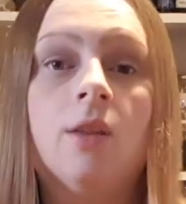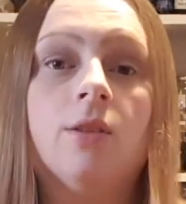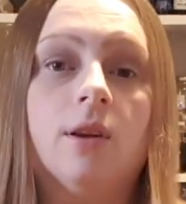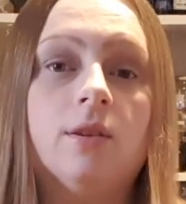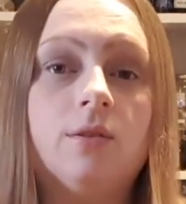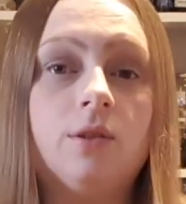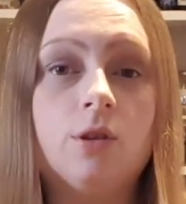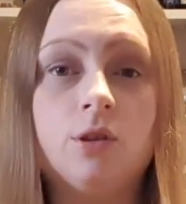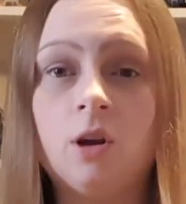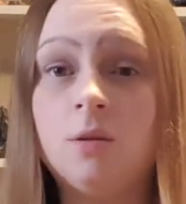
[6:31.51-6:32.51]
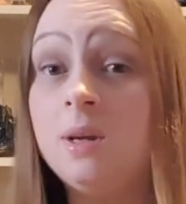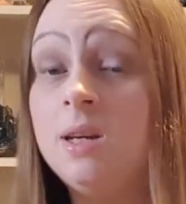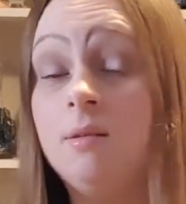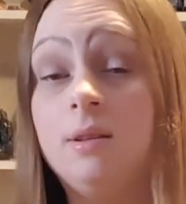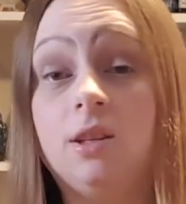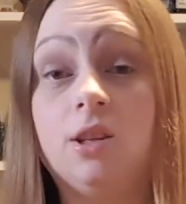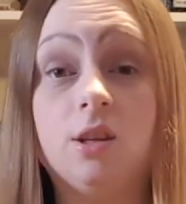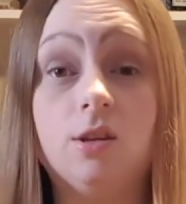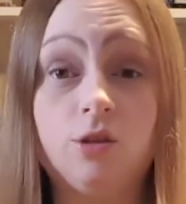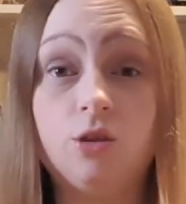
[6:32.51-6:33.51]
Those of you that know me know it's a
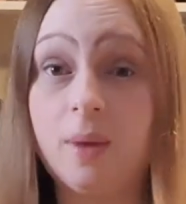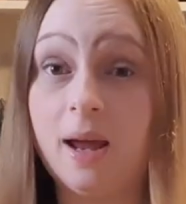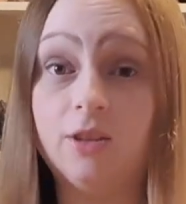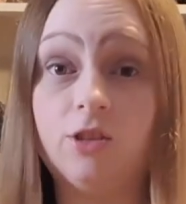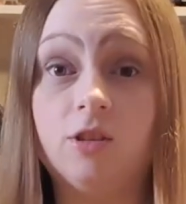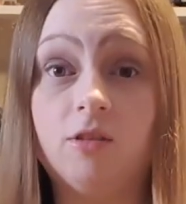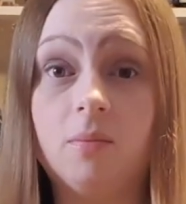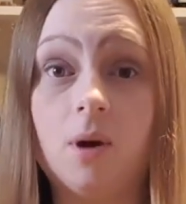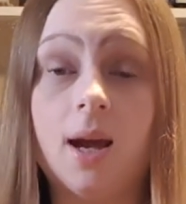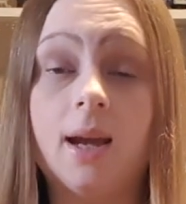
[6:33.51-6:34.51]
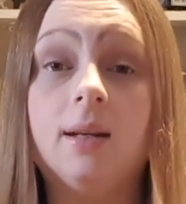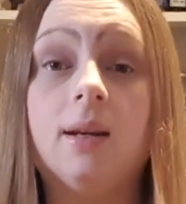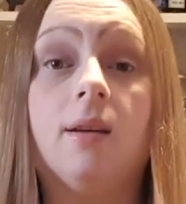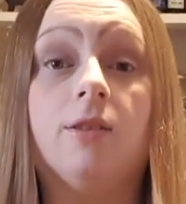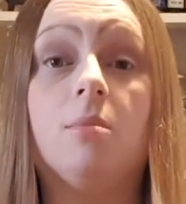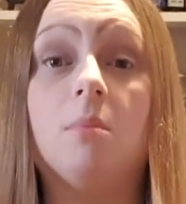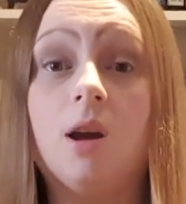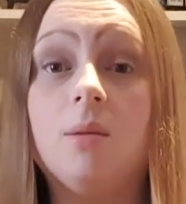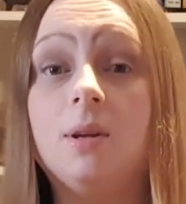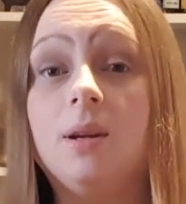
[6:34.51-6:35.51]
huge passion of mine. At the
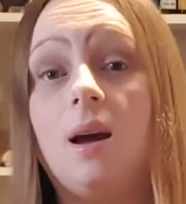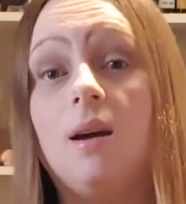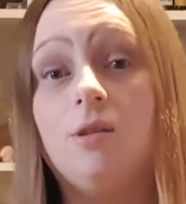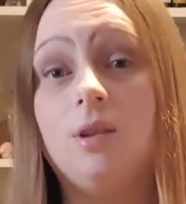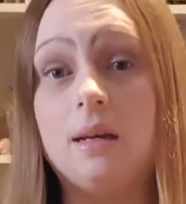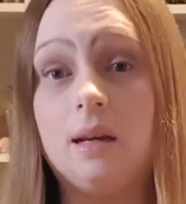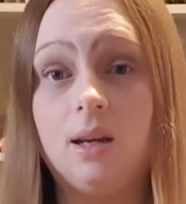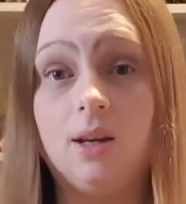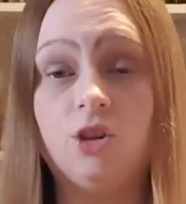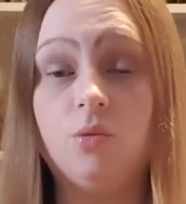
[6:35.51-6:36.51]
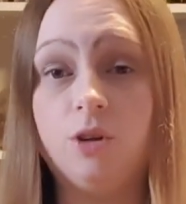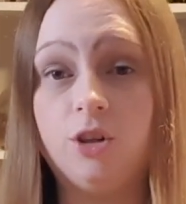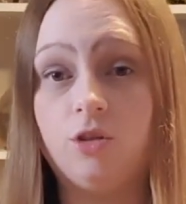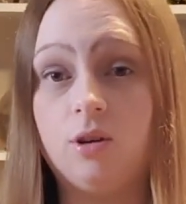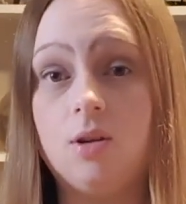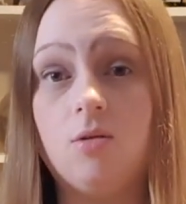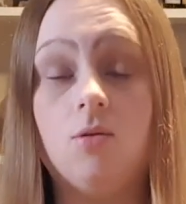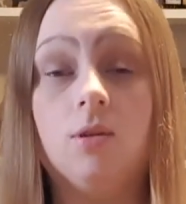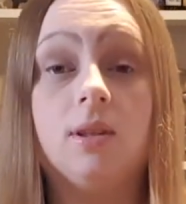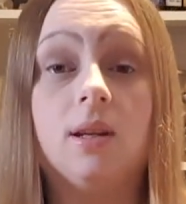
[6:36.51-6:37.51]
moment, our Green and Kitchen Witchery
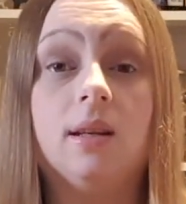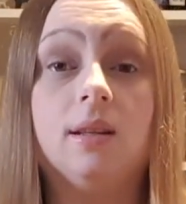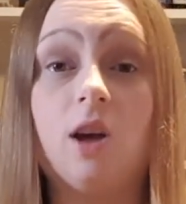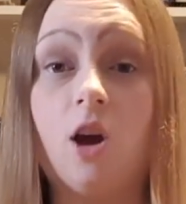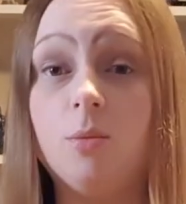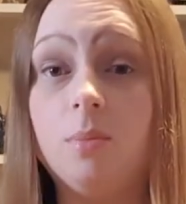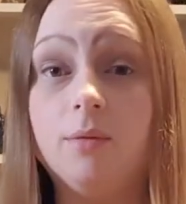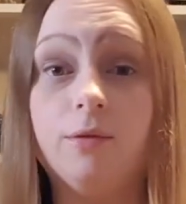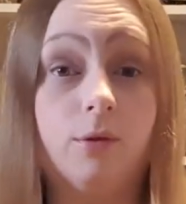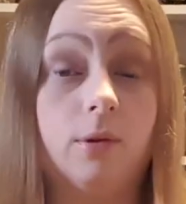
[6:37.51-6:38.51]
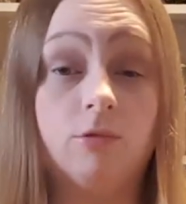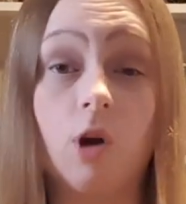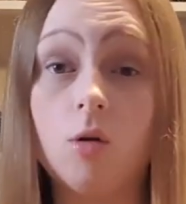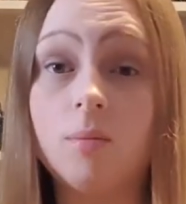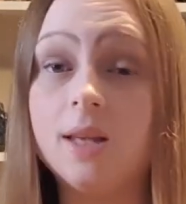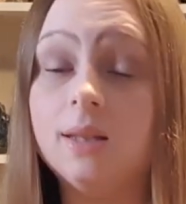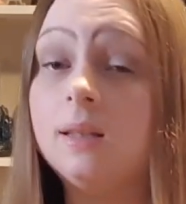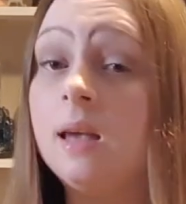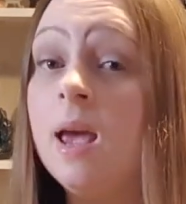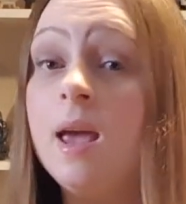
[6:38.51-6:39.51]
course is open for enrollment.